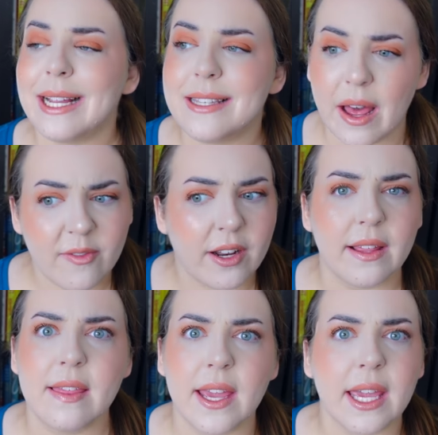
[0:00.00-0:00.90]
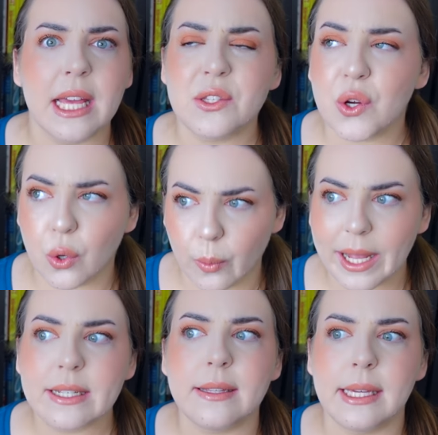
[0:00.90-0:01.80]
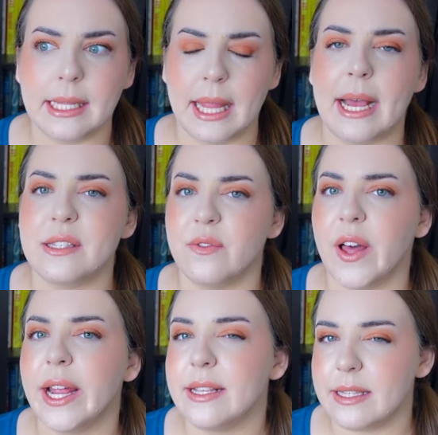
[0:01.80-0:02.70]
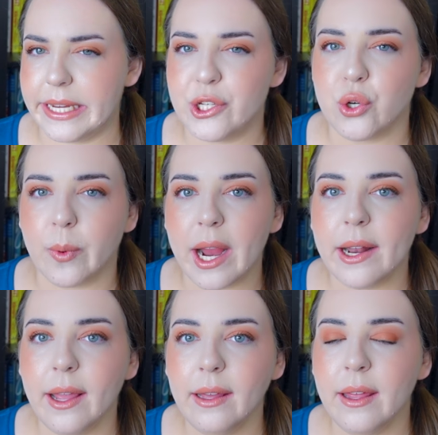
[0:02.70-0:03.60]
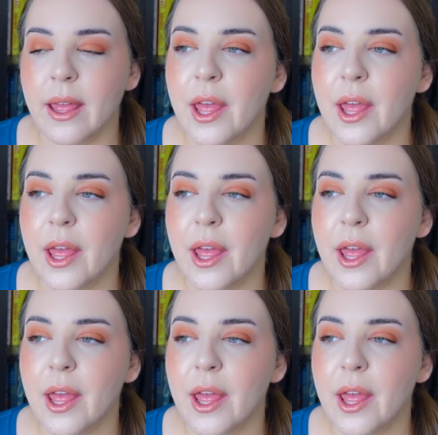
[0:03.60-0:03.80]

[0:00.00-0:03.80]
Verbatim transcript: I definitely think it's correctly classified as nature writing,